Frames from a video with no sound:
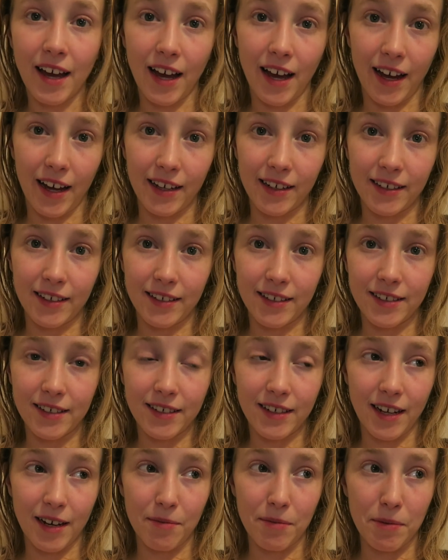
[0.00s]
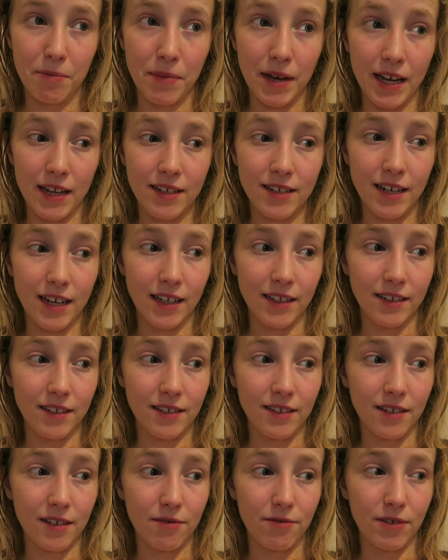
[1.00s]
and now I'm in bed
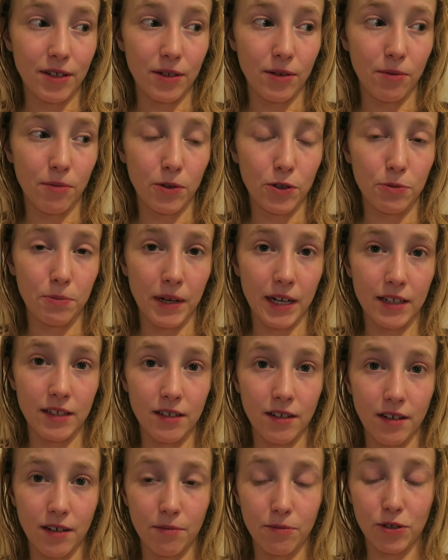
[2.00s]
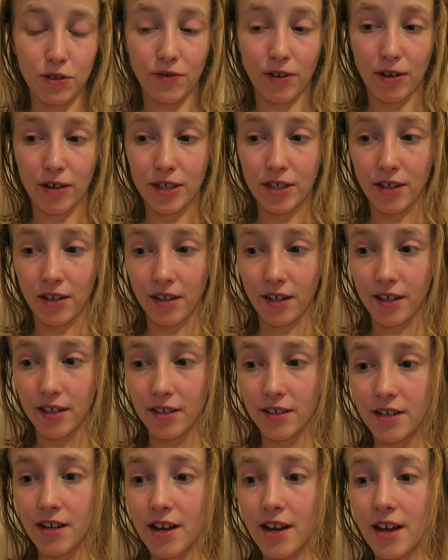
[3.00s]
and I feel much better. I'm just very
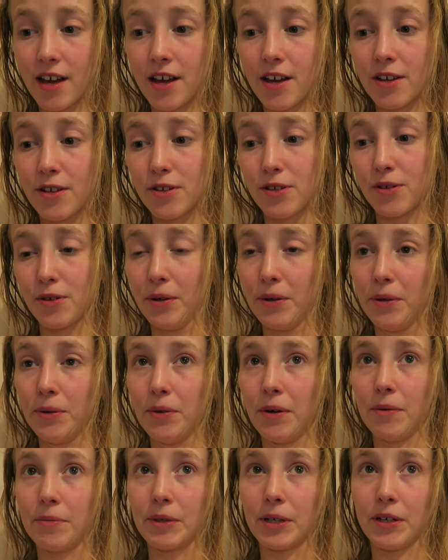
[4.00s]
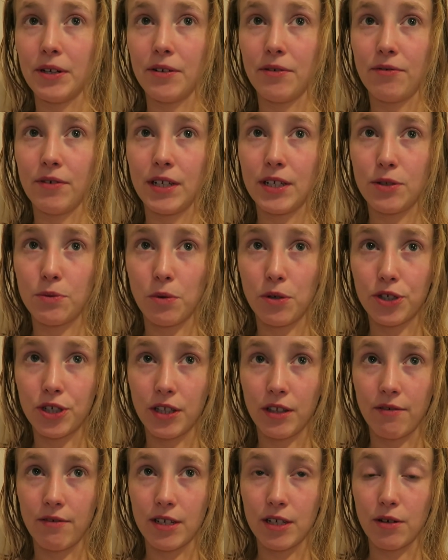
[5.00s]
tired. So I'm gonna finish
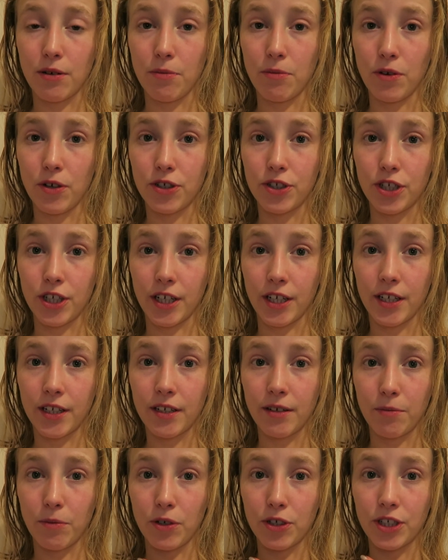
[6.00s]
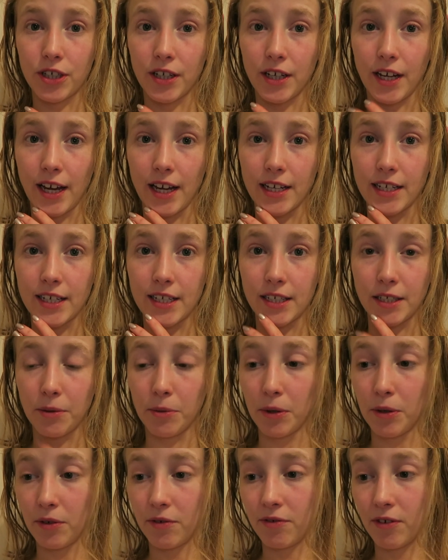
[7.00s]
watching the video I'm watching. I'm watching a Disney
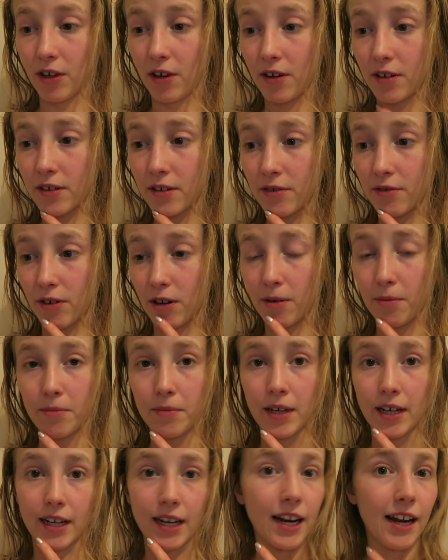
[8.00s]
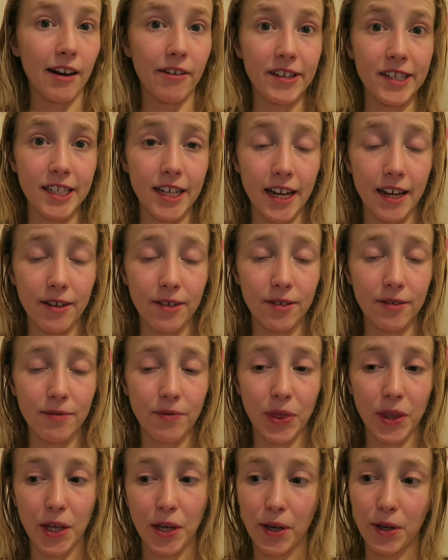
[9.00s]
World vlog from A Clary Tale,
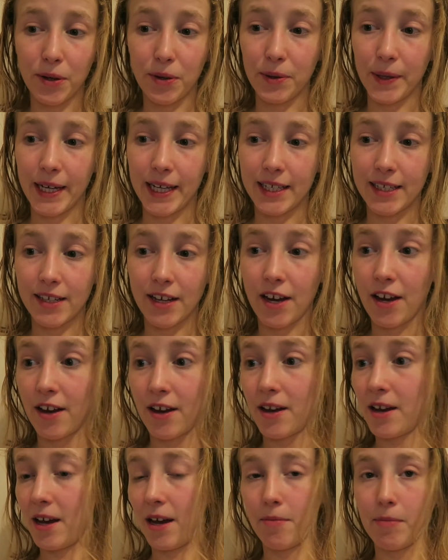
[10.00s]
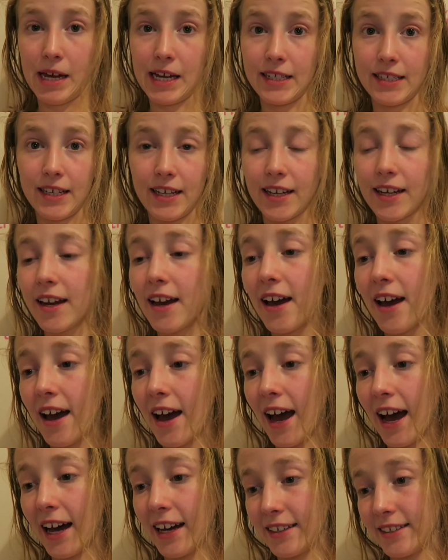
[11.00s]
who is amazing,
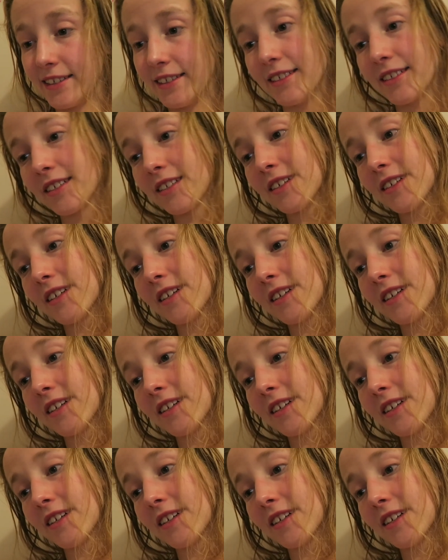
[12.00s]
and